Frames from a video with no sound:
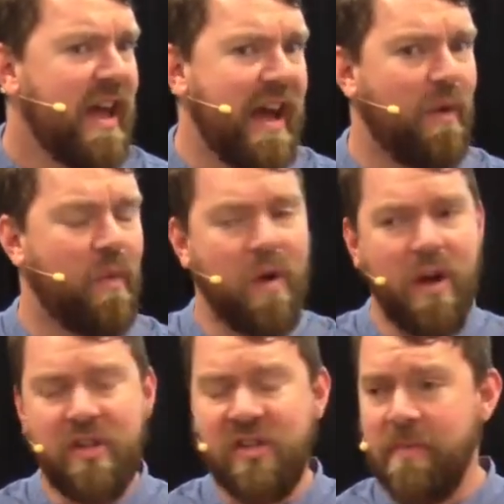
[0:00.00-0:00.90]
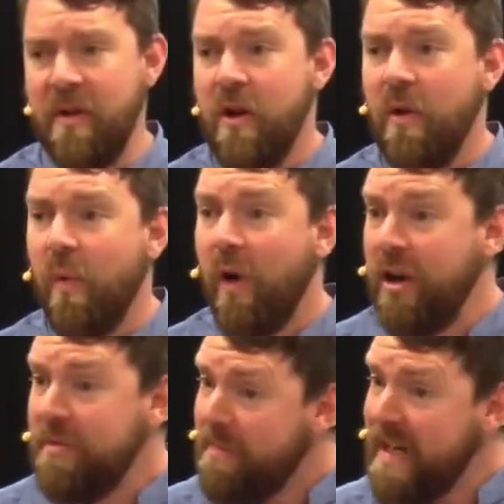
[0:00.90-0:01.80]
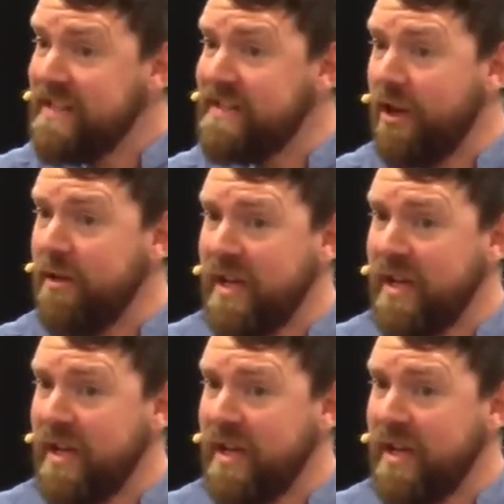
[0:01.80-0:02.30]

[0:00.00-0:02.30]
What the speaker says: our worship won't be so